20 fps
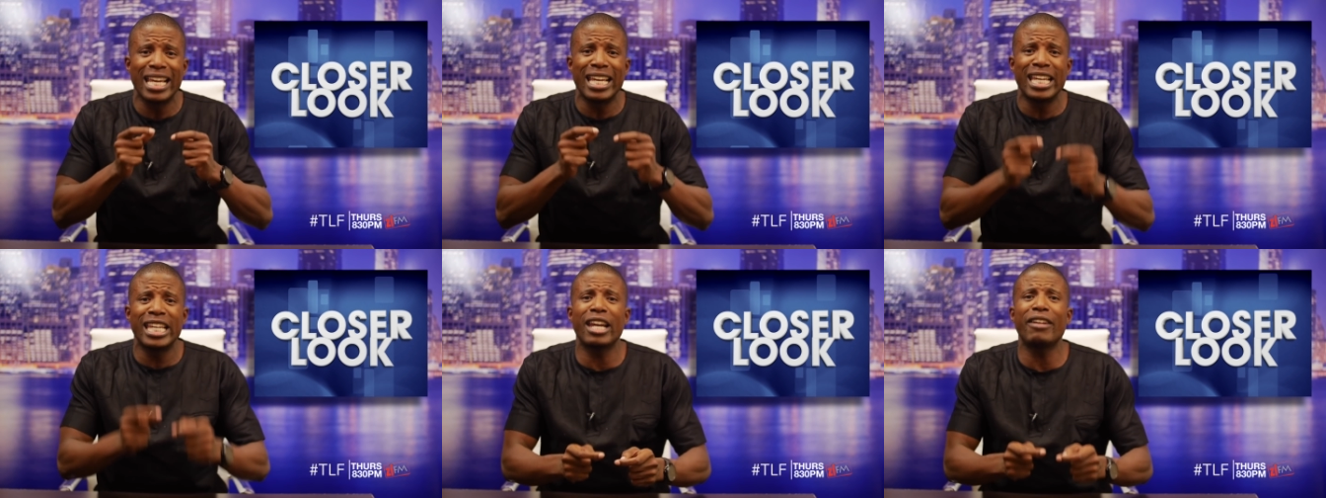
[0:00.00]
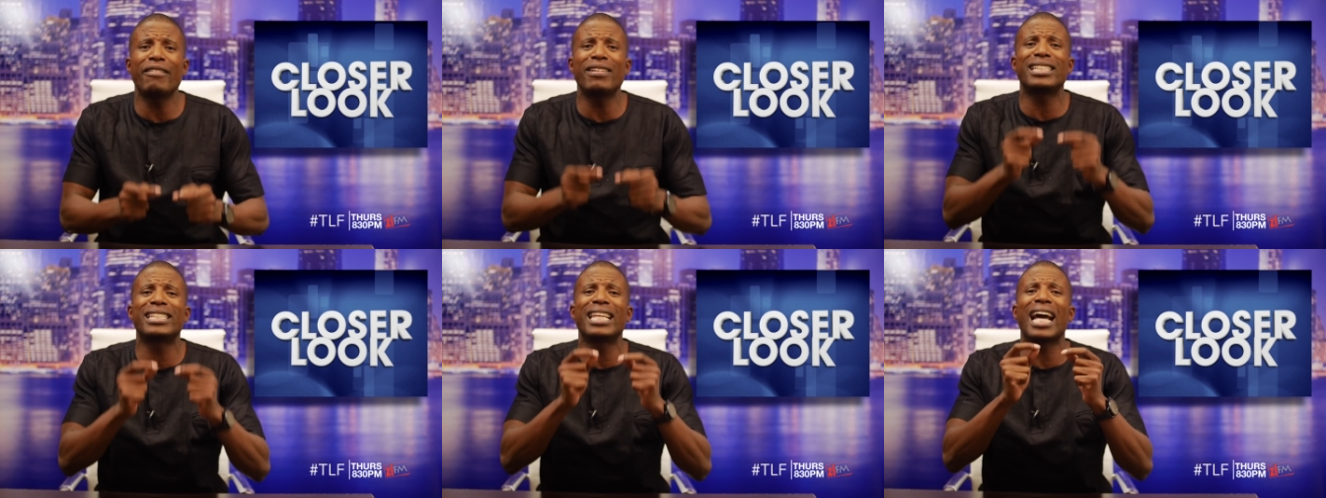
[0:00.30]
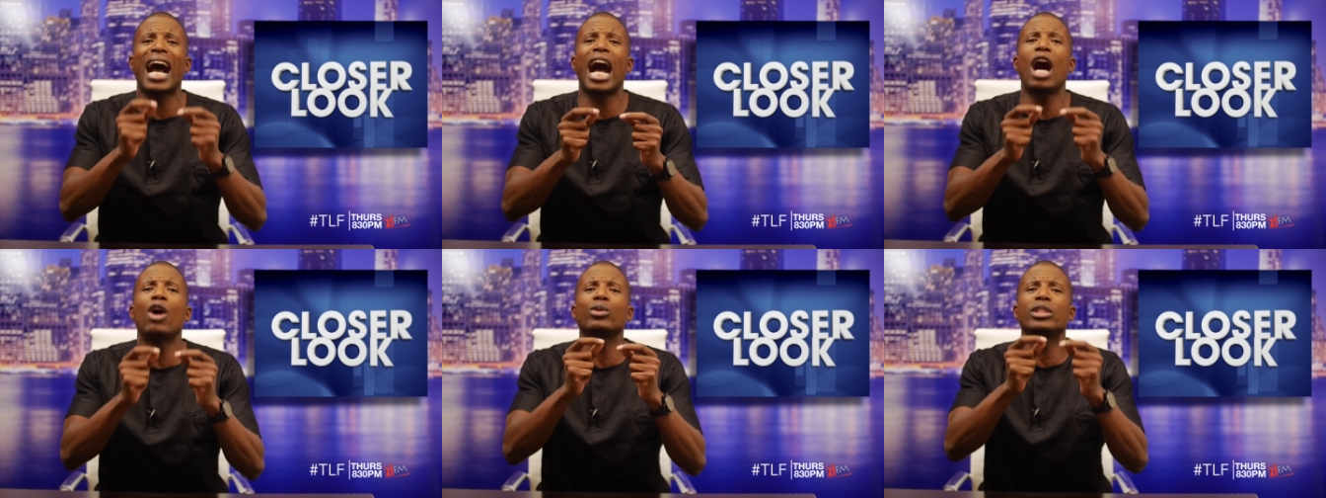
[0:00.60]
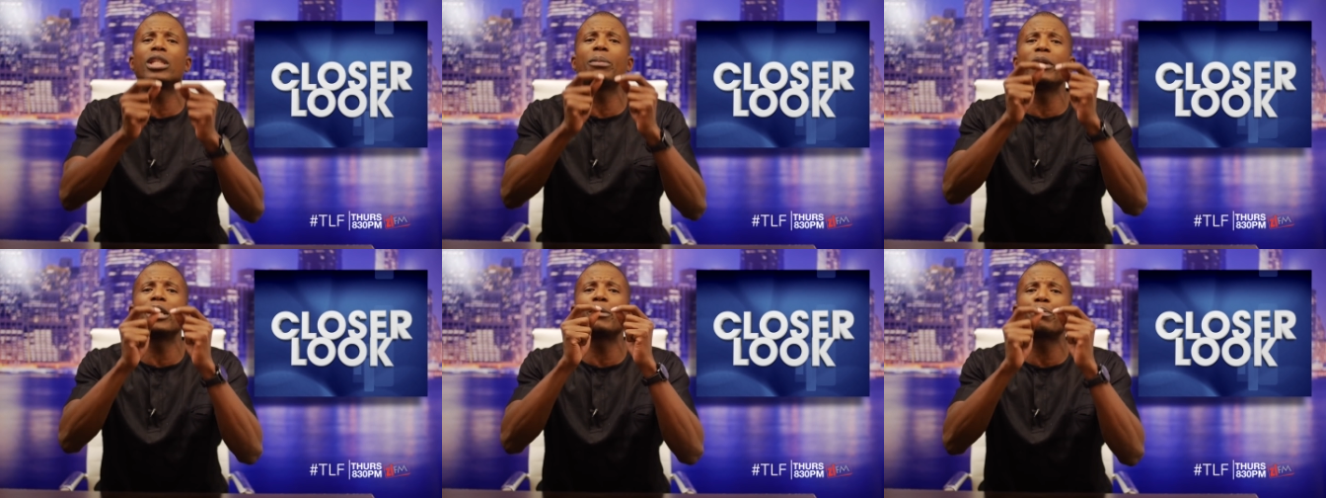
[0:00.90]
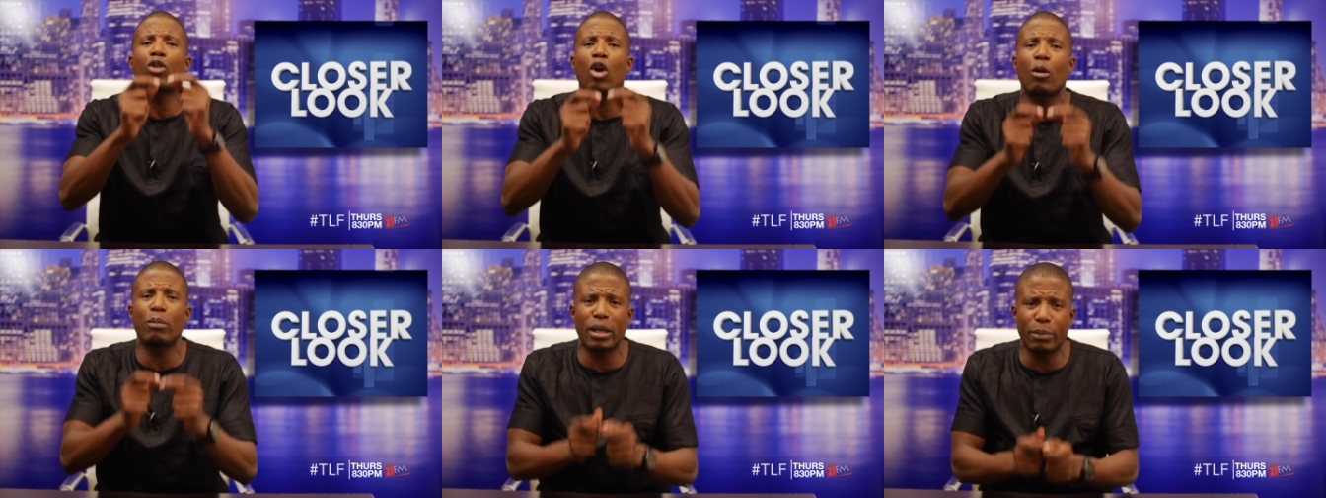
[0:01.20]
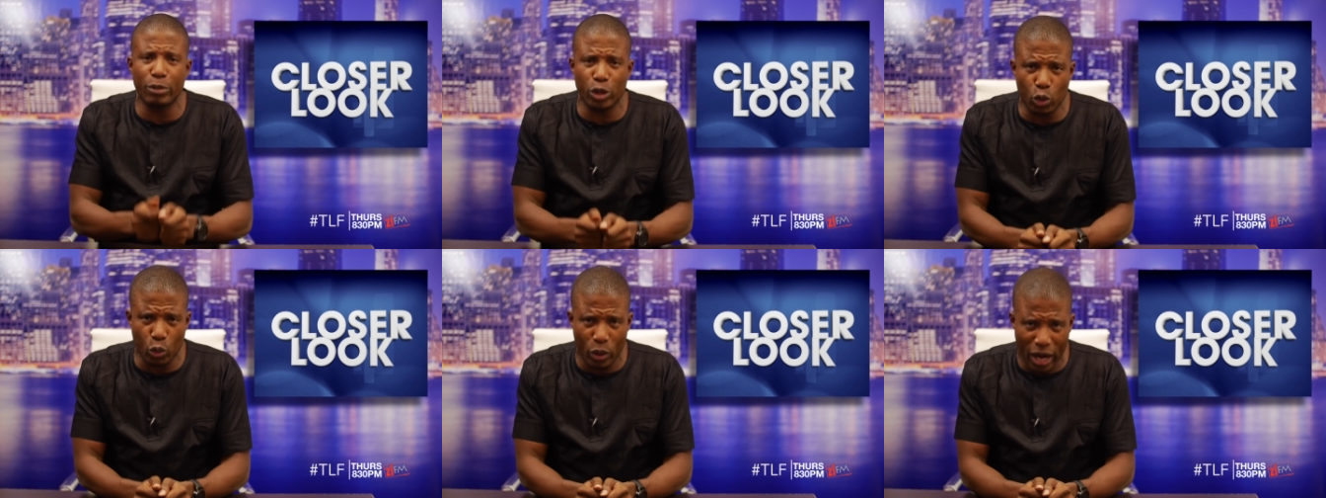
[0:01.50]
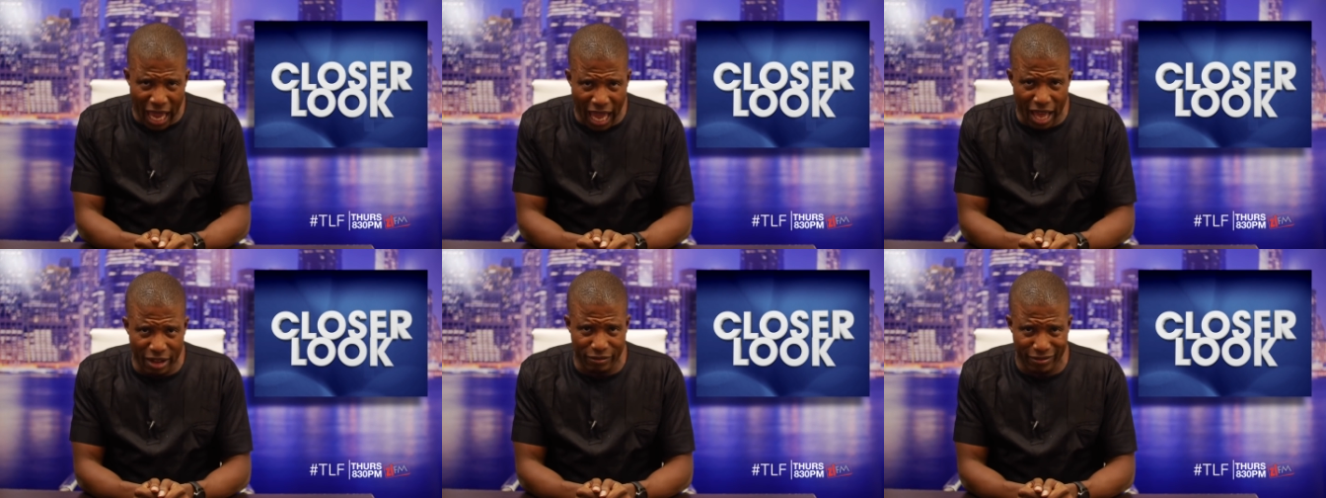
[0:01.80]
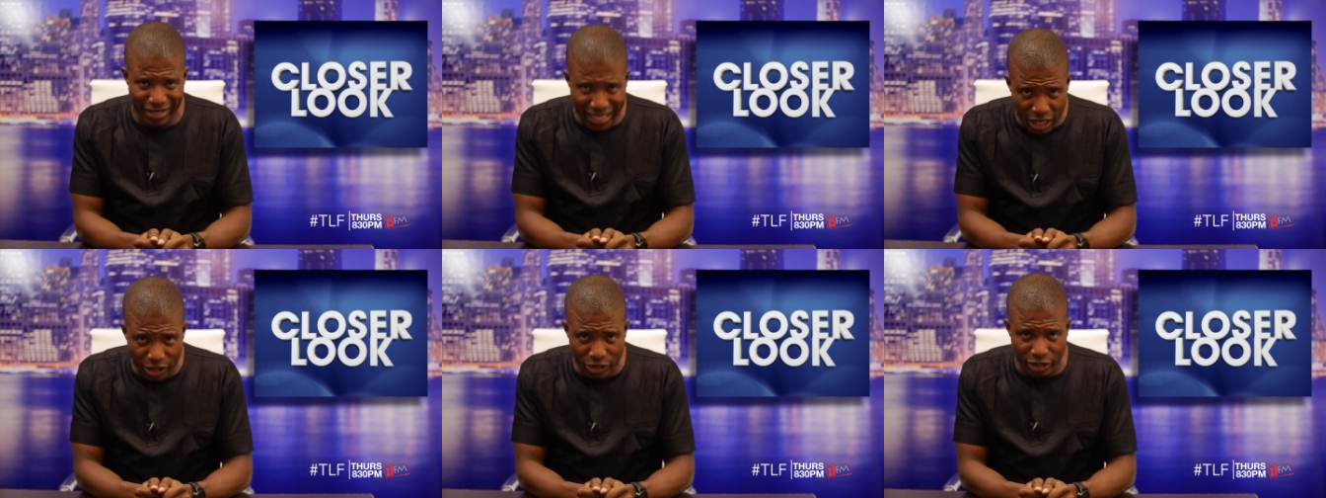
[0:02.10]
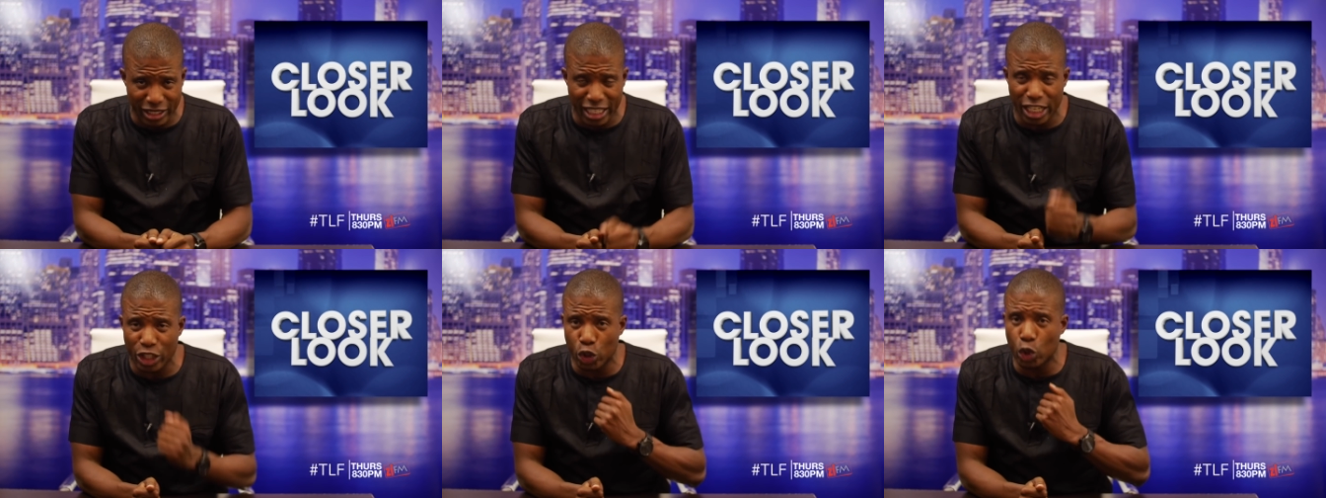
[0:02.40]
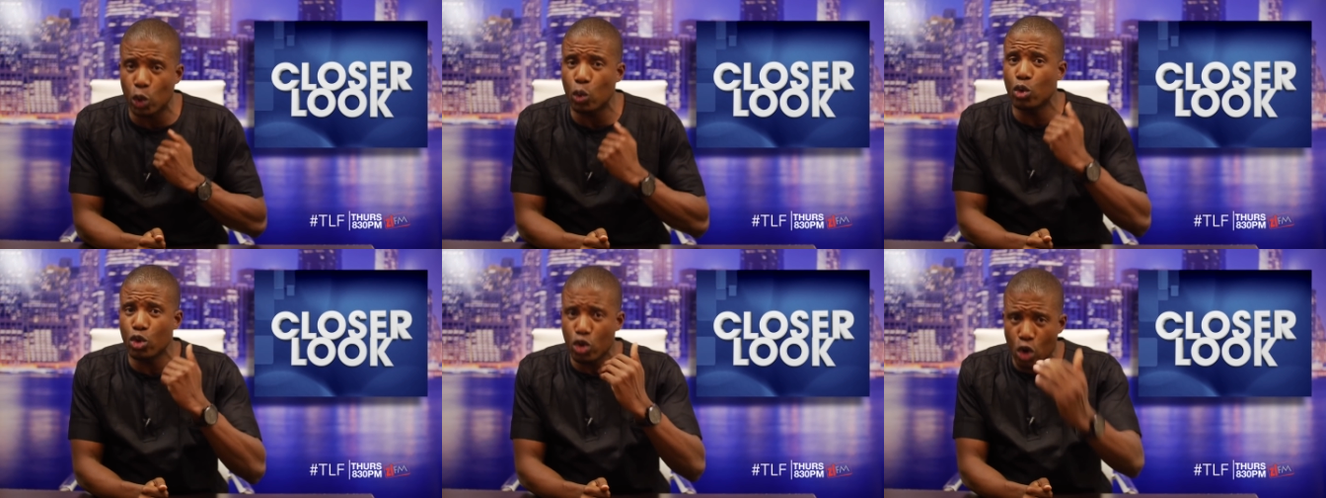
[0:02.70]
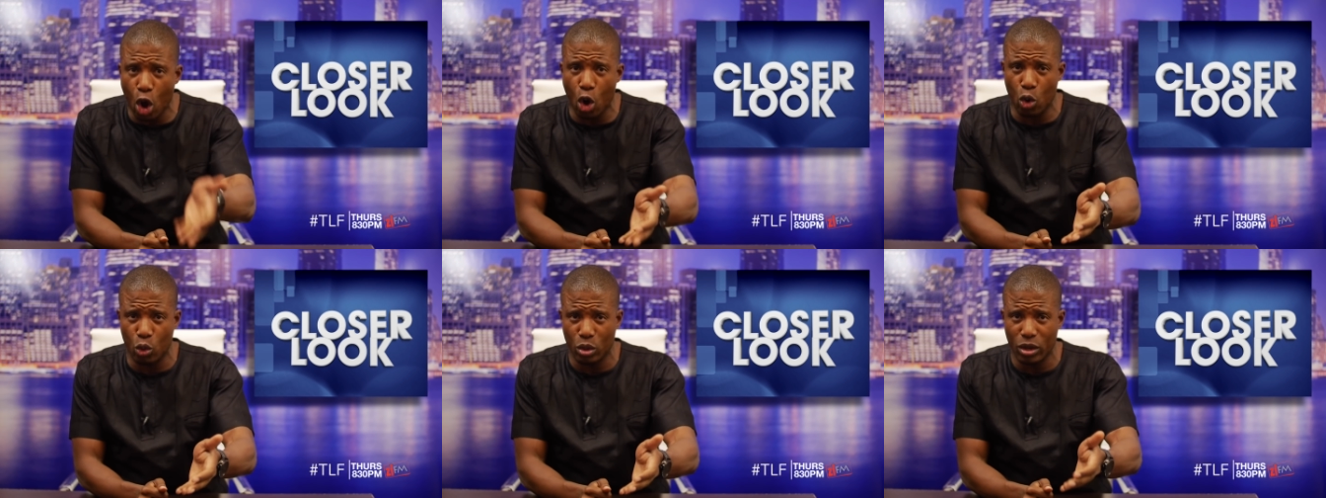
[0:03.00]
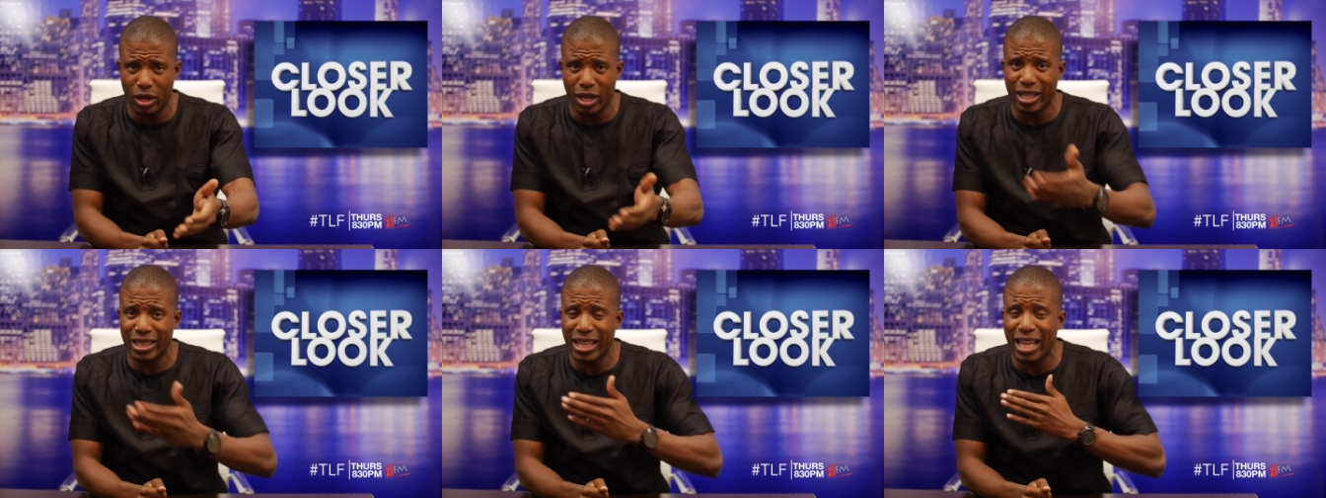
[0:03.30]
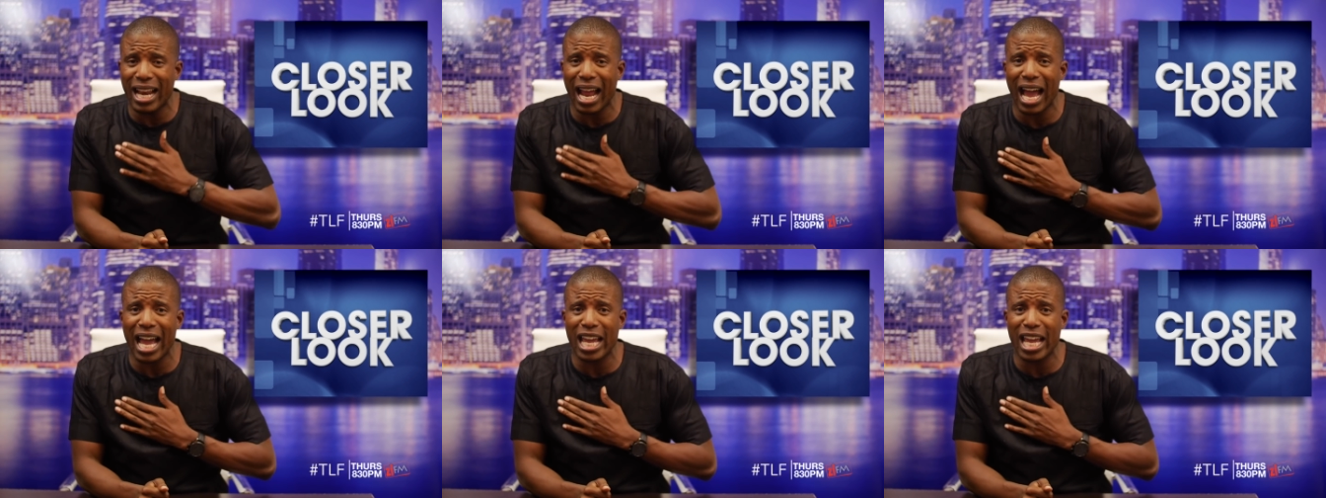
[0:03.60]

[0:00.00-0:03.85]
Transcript: Here is the ultimate problem you have, Nelson, and you know that